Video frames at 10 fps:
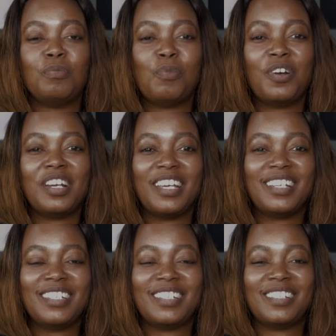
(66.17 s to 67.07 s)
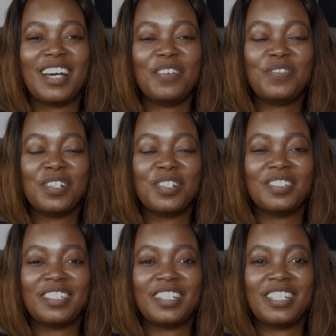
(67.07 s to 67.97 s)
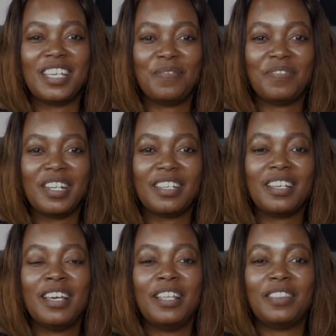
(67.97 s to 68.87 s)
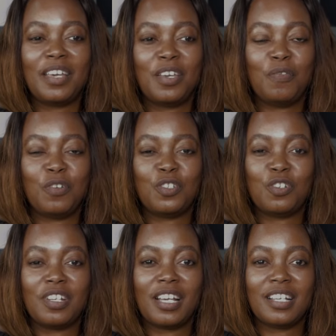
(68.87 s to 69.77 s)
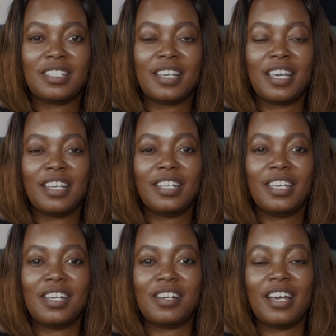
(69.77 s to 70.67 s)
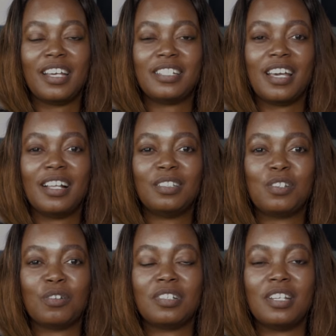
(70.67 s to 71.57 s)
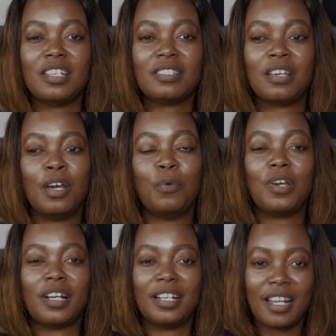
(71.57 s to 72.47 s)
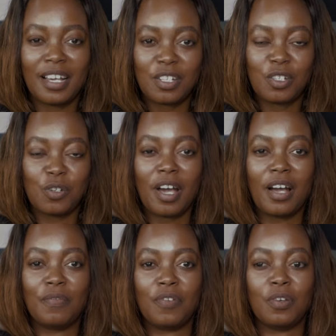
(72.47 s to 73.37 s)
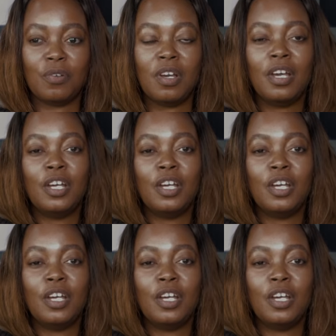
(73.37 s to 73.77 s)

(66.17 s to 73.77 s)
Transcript: morning, good afternoon, good evening. Thank you for joining us again here at Health Talk Desk. We are glad to have you.